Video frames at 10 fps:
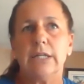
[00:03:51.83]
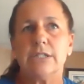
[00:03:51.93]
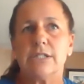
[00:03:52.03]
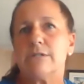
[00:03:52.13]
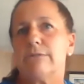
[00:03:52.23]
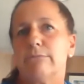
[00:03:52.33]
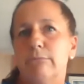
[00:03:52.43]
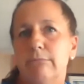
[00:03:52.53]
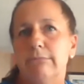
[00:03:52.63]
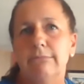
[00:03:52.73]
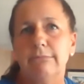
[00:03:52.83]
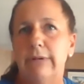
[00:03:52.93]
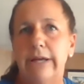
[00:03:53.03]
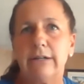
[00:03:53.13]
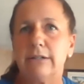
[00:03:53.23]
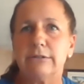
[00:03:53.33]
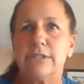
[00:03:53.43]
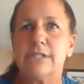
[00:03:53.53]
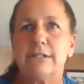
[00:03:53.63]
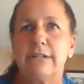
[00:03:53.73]
just, I don't know,
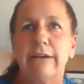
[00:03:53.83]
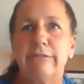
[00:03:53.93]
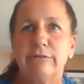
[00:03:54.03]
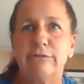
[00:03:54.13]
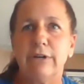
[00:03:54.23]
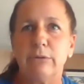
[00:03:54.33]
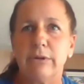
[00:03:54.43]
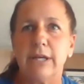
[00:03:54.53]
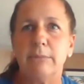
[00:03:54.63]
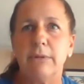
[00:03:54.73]
just having fun with them.